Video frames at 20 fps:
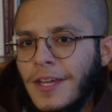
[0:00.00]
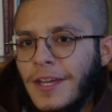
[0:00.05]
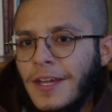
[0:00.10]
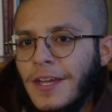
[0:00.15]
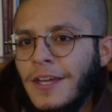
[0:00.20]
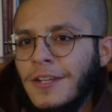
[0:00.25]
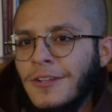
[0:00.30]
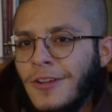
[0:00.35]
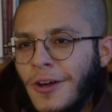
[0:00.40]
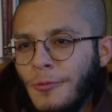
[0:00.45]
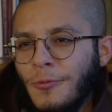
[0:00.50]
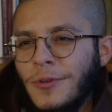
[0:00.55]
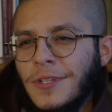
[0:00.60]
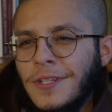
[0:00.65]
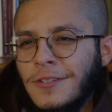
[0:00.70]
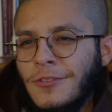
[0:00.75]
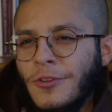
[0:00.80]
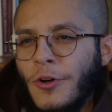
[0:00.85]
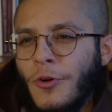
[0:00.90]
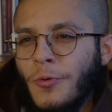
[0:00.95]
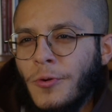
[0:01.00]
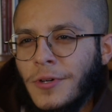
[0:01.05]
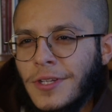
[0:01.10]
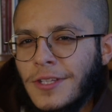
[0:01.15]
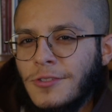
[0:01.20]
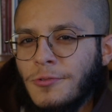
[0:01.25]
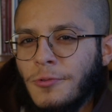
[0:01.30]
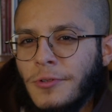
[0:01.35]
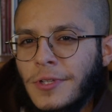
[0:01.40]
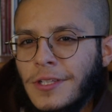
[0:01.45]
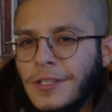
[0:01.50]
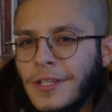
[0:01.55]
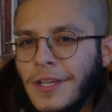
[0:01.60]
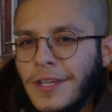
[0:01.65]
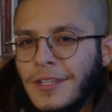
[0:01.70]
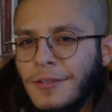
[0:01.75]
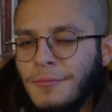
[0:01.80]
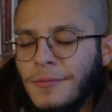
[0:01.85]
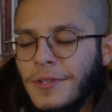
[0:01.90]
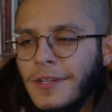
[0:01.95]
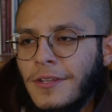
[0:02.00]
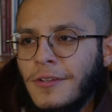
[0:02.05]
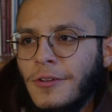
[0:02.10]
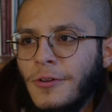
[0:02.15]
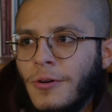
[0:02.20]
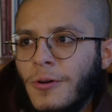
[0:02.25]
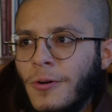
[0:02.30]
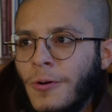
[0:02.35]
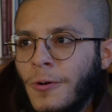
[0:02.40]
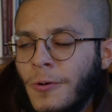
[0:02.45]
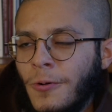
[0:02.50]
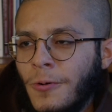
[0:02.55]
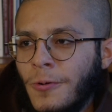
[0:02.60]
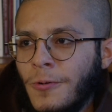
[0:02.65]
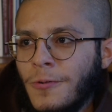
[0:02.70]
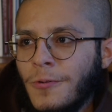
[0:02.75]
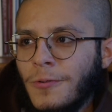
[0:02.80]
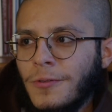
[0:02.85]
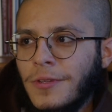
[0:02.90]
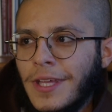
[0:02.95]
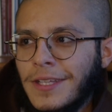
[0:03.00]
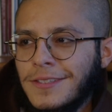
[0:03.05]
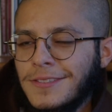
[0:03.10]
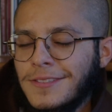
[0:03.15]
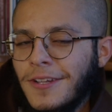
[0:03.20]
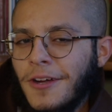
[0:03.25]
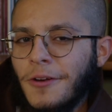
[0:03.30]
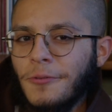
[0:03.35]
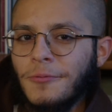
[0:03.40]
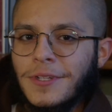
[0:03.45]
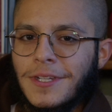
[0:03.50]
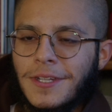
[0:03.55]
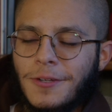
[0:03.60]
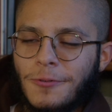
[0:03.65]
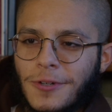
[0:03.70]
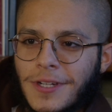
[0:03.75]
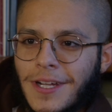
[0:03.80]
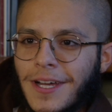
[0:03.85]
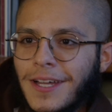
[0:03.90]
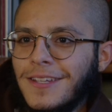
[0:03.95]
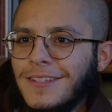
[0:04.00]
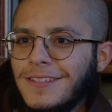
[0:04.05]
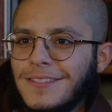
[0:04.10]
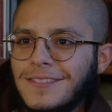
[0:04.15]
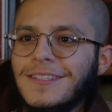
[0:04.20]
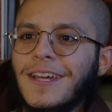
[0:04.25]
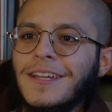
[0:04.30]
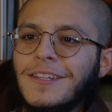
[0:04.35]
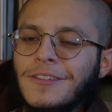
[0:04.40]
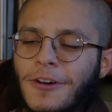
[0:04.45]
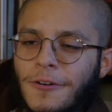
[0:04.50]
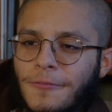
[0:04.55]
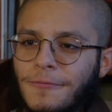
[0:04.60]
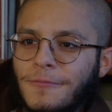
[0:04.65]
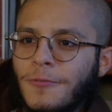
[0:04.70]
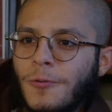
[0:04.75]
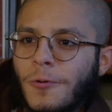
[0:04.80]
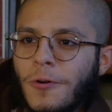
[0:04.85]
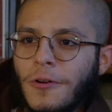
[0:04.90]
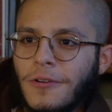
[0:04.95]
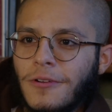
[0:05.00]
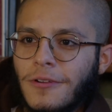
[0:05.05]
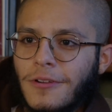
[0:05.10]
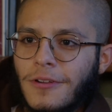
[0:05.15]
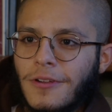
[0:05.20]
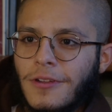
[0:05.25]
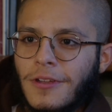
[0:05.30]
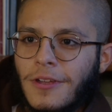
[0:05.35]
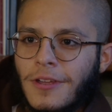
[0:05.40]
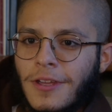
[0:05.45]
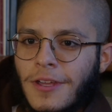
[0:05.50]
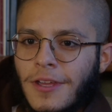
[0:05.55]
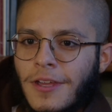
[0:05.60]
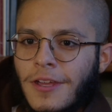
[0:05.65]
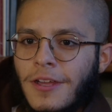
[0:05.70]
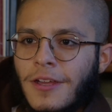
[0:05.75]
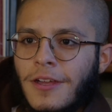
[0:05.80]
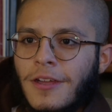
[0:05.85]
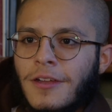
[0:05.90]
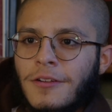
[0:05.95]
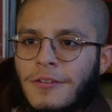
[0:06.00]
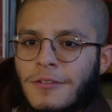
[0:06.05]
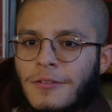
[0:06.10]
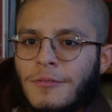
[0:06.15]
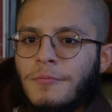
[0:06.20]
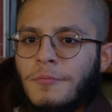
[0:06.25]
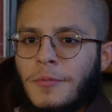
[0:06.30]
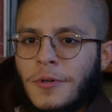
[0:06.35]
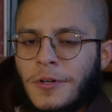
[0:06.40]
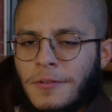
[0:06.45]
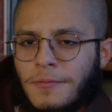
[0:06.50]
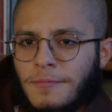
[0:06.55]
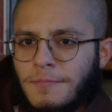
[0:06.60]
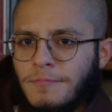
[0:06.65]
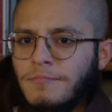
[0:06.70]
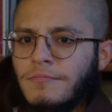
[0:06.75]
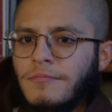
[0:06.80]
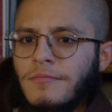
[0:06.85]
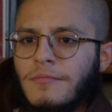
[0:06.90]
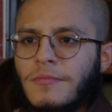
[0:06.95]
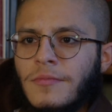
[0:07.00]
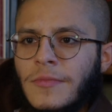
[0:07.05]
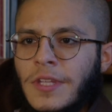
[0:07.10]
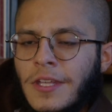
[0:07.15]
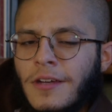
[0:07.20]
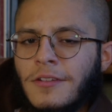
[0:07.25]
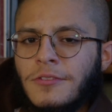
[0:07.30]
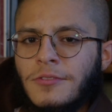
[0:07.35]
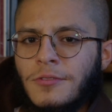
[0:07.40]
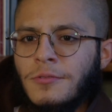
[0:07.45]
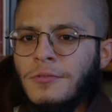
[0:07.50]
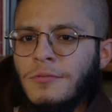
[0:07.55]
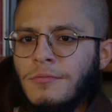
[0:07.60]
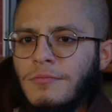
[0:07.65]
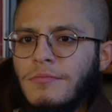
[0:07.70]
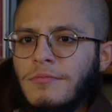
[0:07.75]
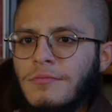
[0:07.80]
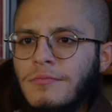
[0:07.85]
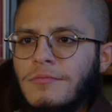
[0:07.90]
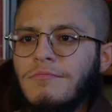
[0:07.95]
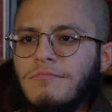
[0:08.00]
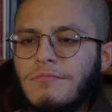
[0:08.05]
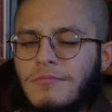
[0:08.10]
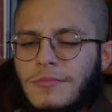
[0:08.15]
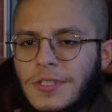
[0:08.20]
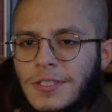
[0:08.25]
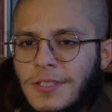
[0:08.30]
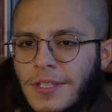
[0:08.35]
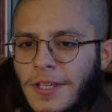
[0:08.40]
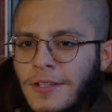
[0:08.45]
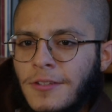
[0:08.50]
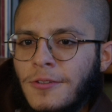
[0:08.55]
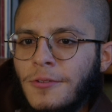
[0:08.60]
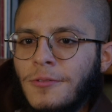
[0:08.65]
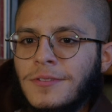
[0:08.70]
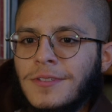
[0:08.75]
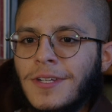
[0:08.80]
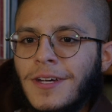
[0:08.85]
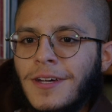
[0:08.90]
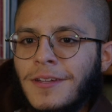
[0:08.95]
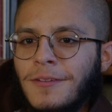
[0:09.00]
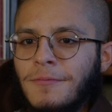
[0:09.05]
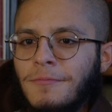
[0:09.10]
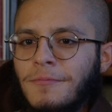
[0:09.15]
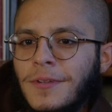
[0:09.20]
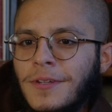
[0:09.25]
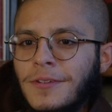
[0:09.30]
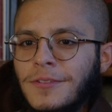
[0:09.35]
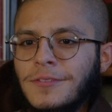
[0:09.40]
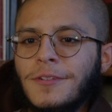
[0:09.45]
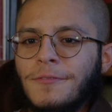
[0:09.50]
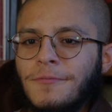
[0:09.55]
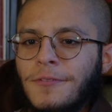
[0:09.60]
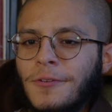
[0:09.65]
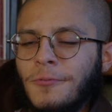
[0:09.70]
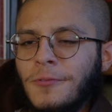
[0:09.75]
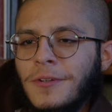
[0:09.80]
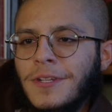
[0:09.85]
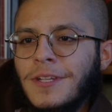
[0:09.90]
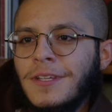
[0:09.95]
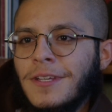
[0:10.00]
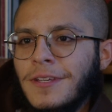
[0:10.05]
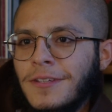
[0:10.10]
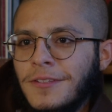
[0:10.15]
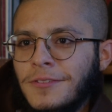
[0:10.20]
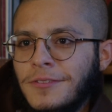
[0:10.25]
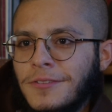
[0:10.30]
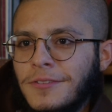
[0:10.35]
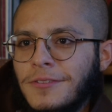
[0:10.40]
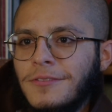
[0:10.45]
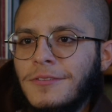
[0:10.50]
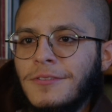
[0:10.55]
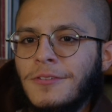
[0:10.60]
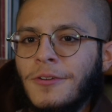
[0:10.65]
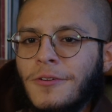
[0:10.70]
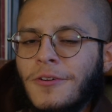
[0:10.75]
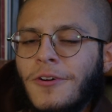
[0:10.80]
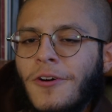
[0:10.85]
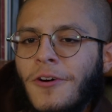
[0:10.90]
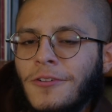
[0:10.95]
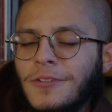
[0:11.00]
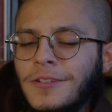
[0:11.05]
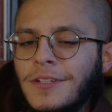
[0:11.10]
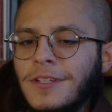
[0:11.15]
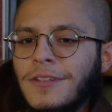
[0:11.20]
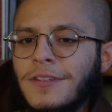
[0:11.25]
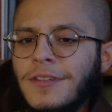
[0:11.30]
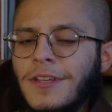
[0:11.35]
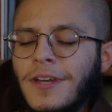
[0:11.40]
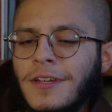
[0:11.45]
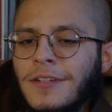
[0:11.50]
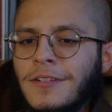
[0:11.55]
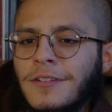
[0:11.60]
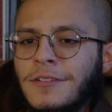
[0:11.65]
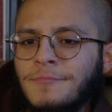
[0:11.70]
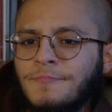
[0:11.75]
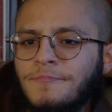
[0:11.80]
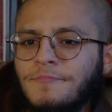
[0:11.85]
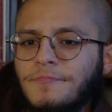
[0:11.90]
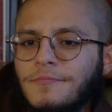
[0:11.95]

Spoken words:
and not really know what it's really like and be like, oh, that's not really what I signed up for. But yeah, to take your time, because if it really is your calling, then